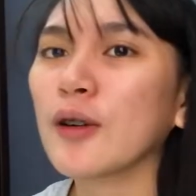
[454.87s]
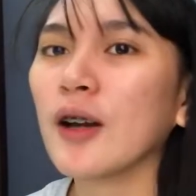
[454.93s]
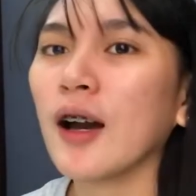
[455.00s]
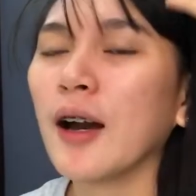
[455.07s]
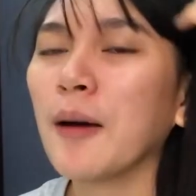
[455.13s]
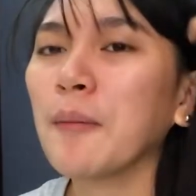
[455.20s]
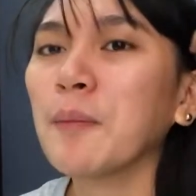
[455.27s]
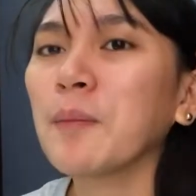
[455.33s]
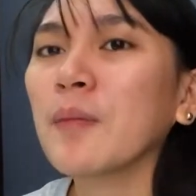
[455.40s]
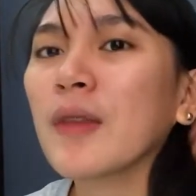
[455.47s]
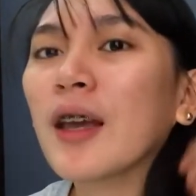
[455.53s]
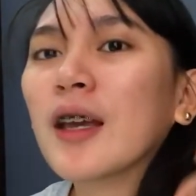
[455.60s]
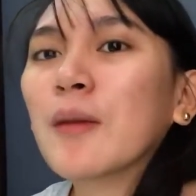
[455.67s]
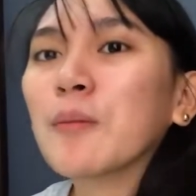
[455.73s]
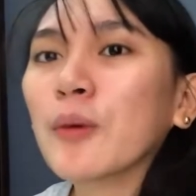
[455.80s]

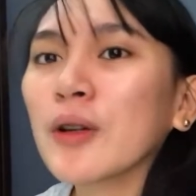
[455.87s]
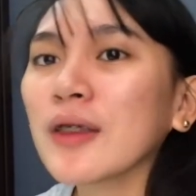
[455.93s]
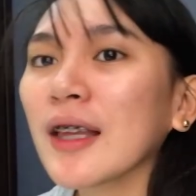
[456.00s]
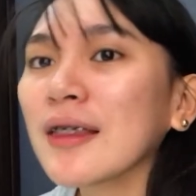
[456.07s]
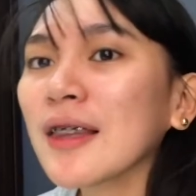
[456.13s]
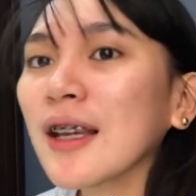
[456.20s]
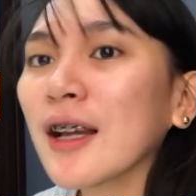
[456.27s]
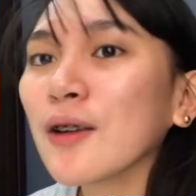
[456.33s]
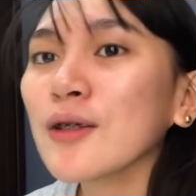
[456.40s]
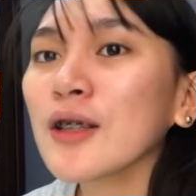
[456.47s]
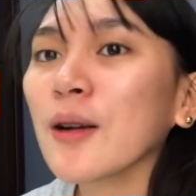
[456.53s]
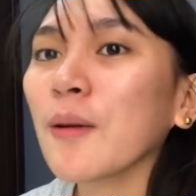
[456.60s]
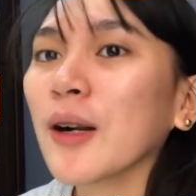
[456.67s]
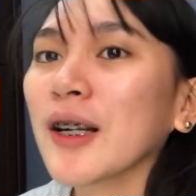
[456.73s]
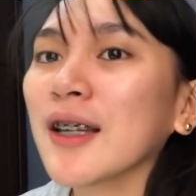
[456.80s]
Ang importante karon sa
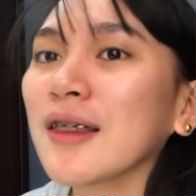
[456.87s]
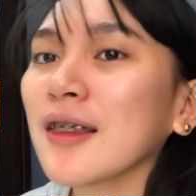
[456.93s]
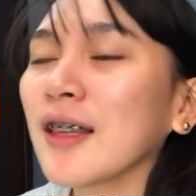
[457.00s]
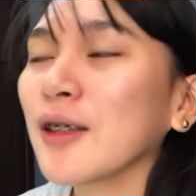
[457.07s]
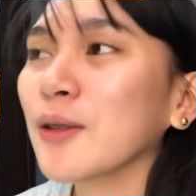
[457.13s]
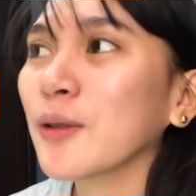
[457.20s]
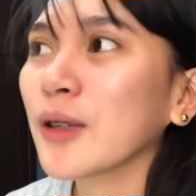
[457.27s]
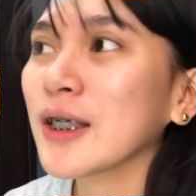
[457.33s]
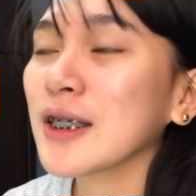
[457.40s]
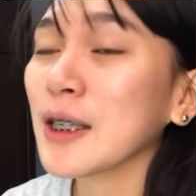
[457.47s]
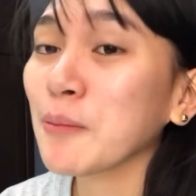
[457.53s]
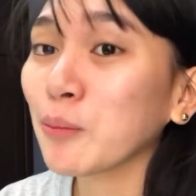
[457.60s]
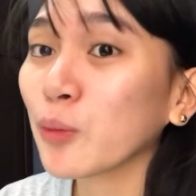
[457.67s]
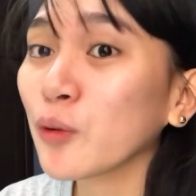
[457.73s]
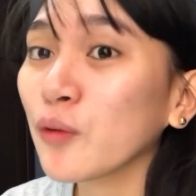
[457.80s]
quarantine, no, is
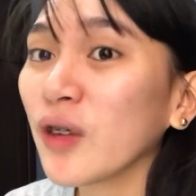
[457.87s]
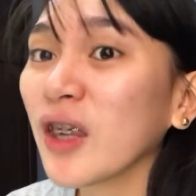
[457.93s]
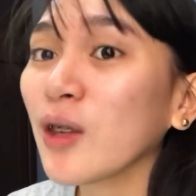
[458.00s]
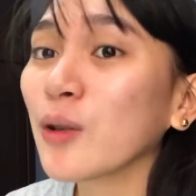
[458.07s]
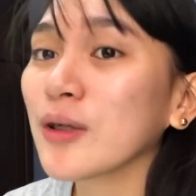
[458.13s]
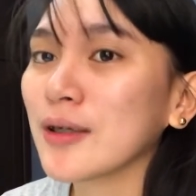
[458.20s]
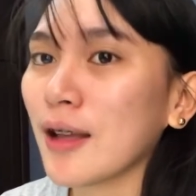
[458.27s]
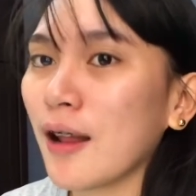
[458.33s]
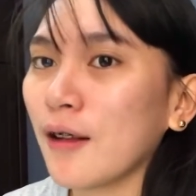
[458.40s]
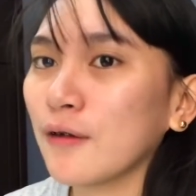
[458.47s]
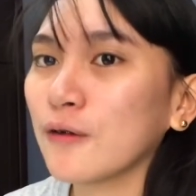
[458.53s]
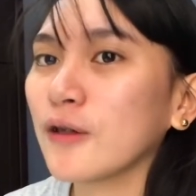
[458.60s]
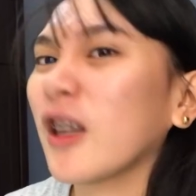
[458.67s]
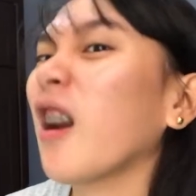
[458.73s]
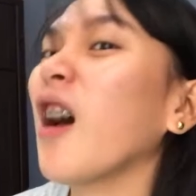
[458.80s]
improving yourself.
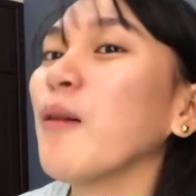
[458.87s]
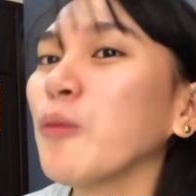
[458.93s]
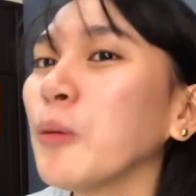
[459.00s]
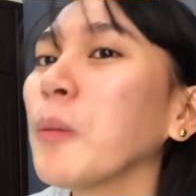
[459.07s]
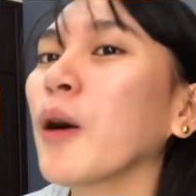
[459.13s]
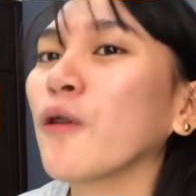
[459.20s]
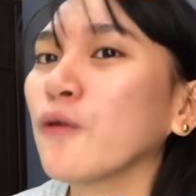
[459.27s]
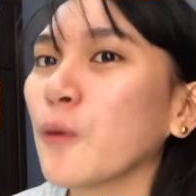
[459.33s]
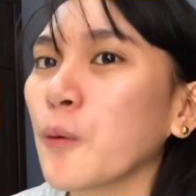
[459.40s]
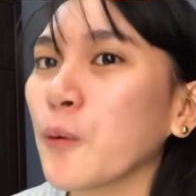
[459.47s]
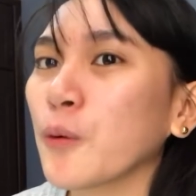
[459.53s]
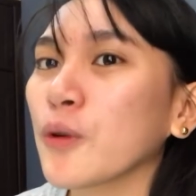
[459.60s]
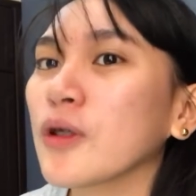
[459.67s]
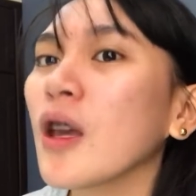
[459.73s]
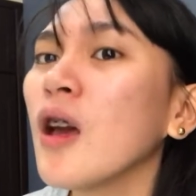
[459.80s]
Daraa mo
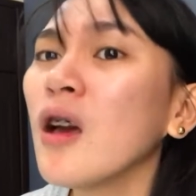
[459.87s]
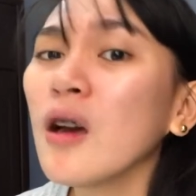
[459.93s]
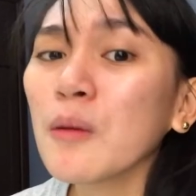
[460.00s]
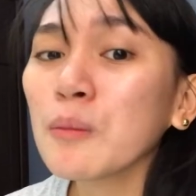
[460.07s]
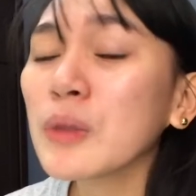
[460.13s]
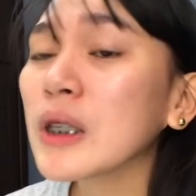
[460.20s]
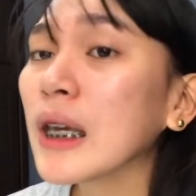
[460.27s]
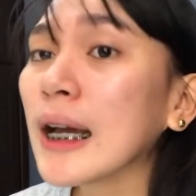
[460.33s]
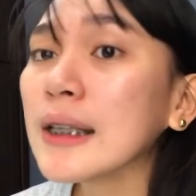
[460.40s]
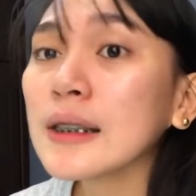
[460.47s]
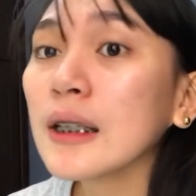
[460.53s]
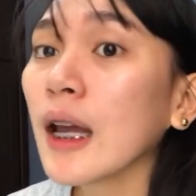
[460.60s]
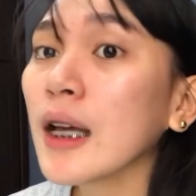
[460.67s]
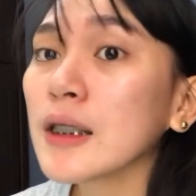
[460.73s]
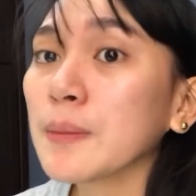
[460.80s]
mag-focus. Bisking asa
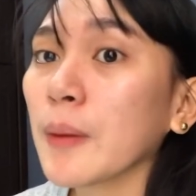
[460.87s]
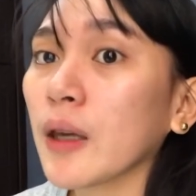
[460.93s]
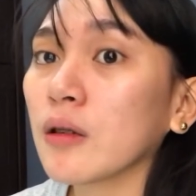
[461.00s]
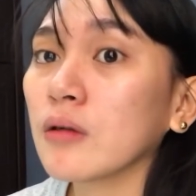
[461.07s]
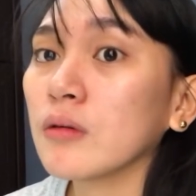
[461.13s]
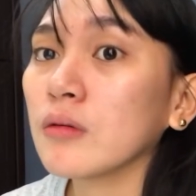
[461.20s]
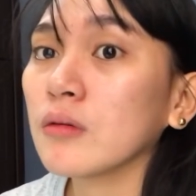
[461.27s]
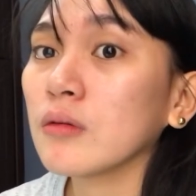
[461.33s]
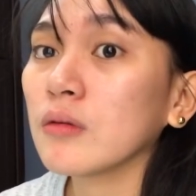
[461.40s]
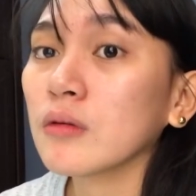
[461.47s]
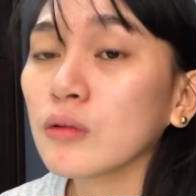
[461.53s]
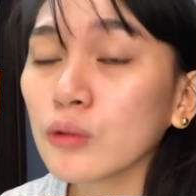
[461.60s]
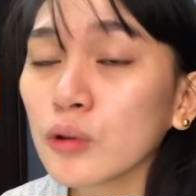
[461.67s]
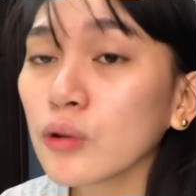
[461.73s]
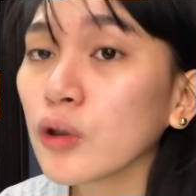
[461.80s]
na aspect,
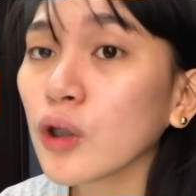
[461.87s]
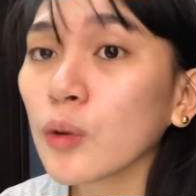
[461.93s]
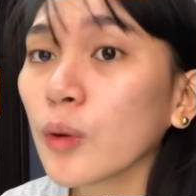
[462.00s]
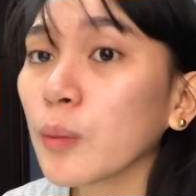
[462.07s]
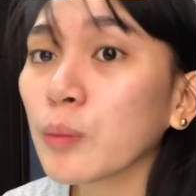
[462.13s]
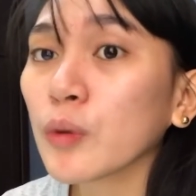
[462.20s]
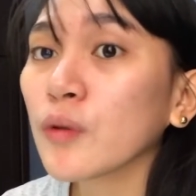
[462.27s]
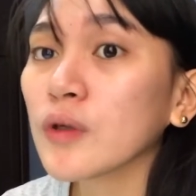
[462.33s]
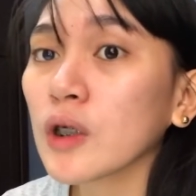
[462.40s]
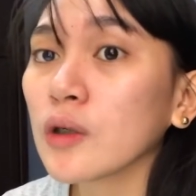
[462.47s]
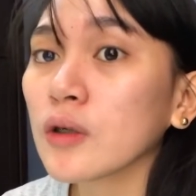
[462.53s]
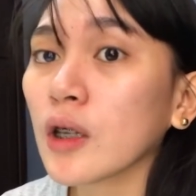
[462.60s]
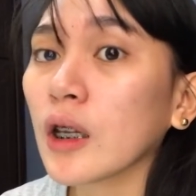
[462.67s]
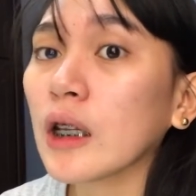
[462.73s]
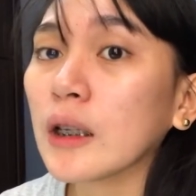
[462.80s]
gusto ninyo improve sa
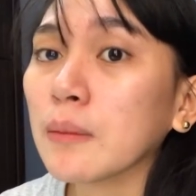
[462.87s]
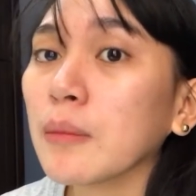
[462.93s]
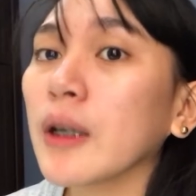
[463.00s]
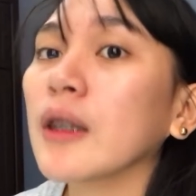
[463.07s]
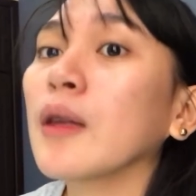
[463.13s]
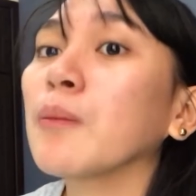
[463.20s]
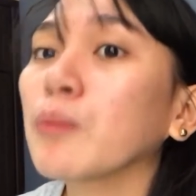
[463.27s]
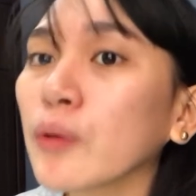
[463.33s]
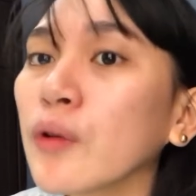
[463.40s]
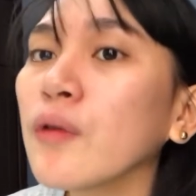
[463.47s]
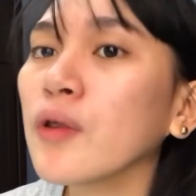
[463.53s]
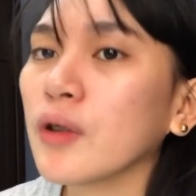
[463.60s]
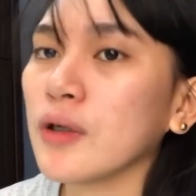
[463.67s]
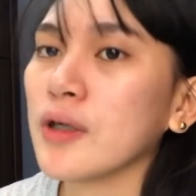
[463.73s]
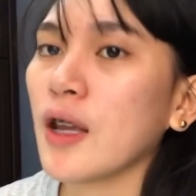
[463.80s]
inyong sarili, but
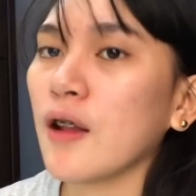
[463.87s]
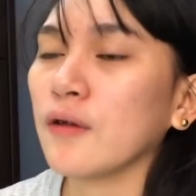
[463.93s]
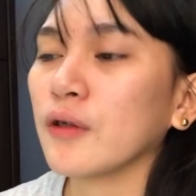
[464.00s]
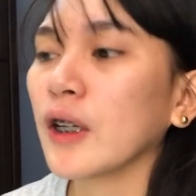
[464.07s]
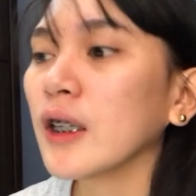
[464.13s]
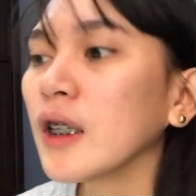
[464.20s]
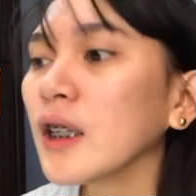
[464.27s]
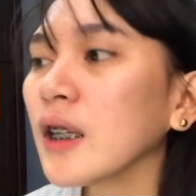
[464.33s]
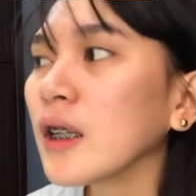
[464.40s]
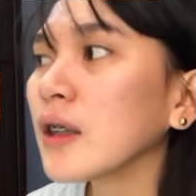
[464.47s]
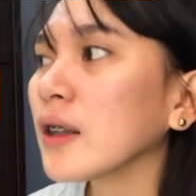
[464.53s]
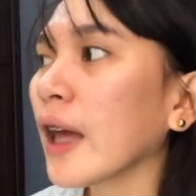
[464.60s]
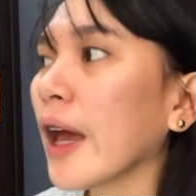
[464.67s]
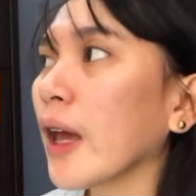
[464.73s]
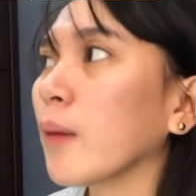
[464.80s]
improve yourself. Kanina
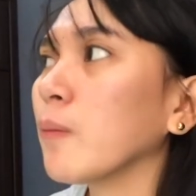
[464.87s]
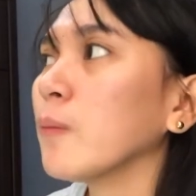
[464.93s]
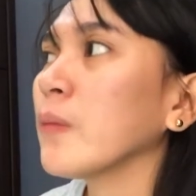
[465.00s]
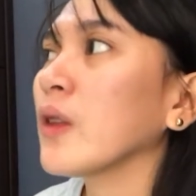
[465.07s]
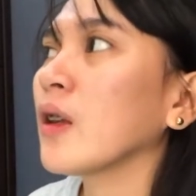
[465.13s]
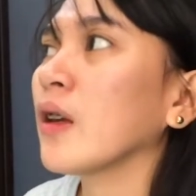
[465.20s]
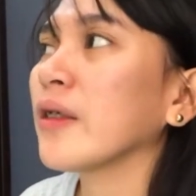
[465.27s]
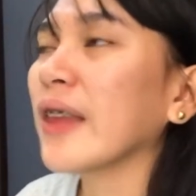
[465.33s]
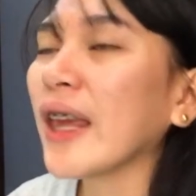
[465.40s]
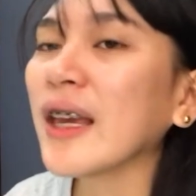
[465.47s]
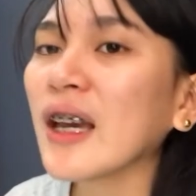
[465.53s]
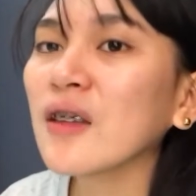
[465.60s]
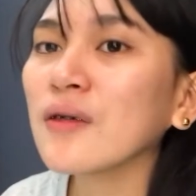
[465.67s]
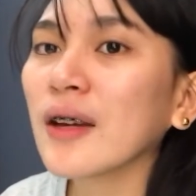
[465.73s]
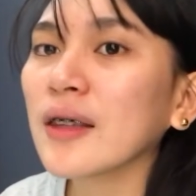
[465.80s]
time,
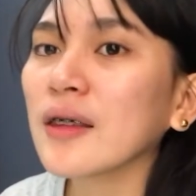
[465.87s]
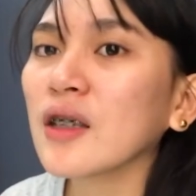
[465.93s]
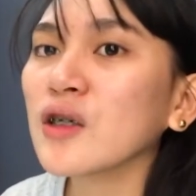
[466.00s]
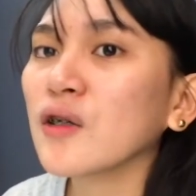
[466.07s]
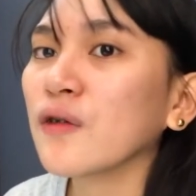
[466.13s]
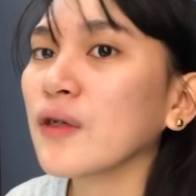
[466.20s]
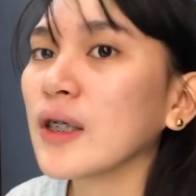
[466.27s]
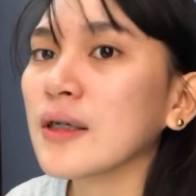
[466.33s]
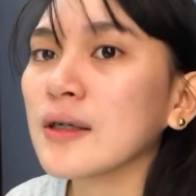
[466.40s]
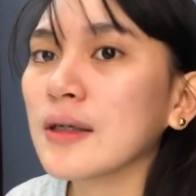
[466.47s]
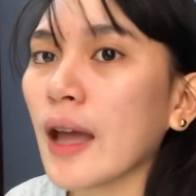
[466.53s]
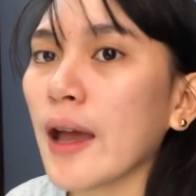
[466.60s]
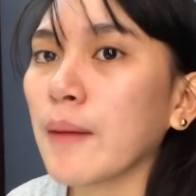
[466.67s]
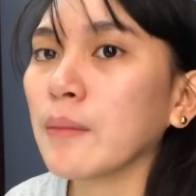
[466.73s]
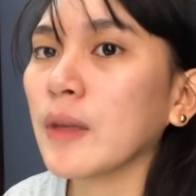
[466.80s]
take advantage of this
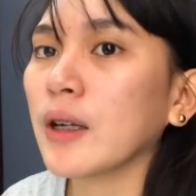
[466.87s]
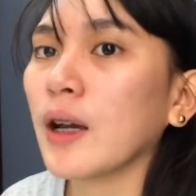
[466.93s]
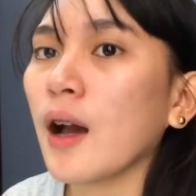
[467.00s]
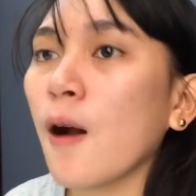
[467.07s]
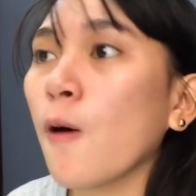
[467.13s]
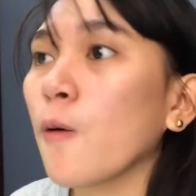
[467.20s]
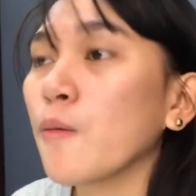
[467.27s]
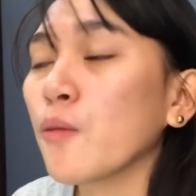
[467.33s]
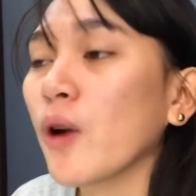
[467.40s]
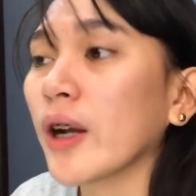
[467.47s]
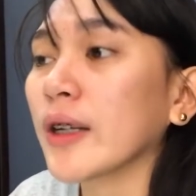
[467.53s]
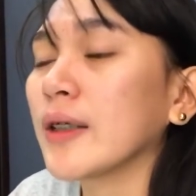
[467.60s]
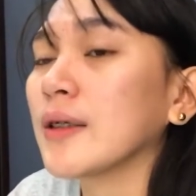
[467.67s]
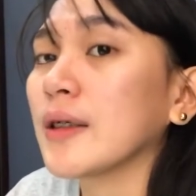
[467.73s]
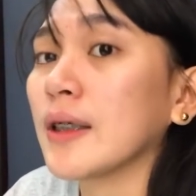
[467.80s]
time na naka-home
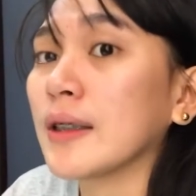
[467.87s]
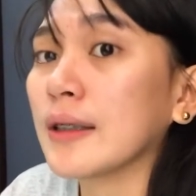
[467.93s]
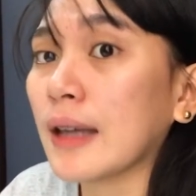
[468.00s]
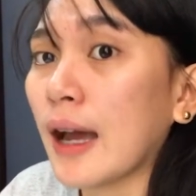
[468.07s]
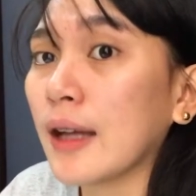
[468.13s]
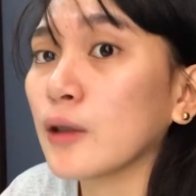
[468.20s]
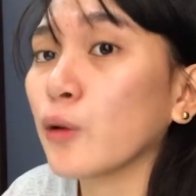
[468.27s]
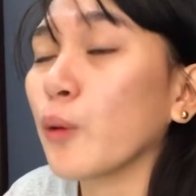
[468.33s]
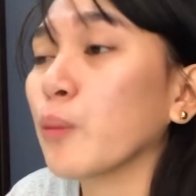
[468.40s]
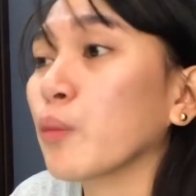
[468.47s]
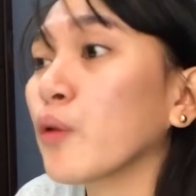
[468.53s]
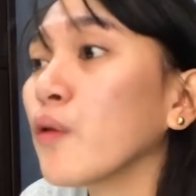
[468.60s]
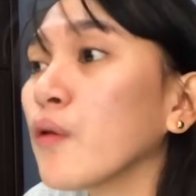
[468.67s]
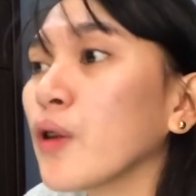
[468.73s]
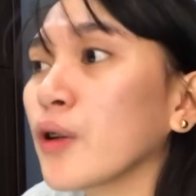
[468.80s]
quarantine ka to
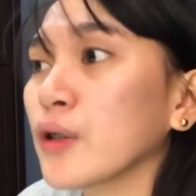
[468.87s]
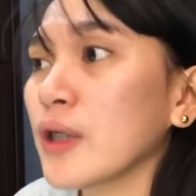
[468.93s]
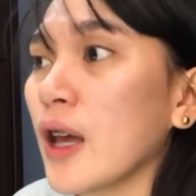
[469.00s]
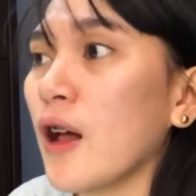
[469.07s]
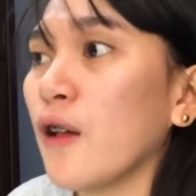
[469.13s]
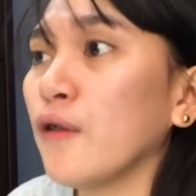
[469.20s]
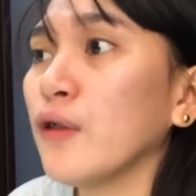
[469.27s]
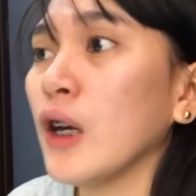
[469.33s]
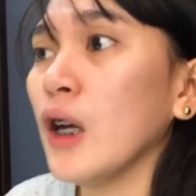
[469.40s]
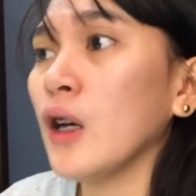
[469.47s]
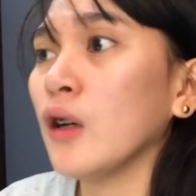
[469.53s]
improve yourself.